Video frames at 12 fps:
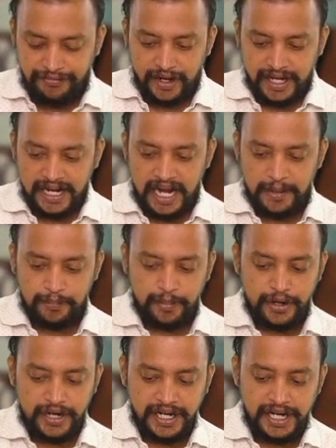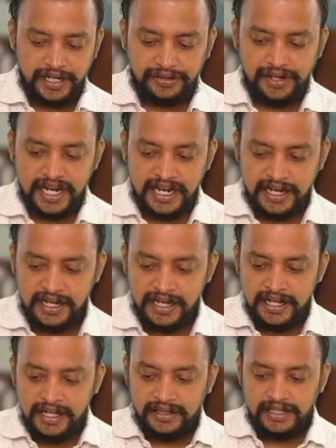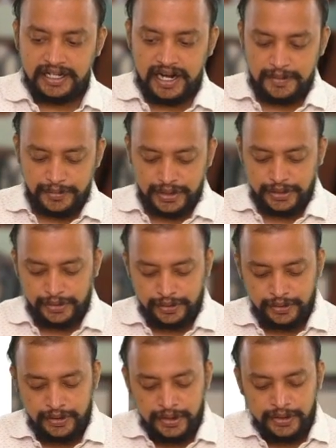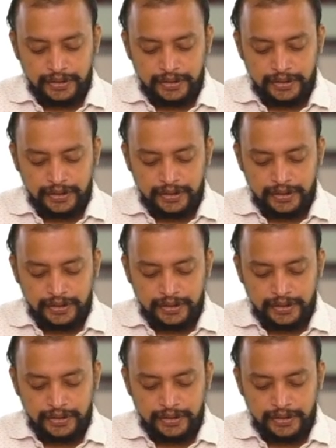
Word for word: 48.3 that comes to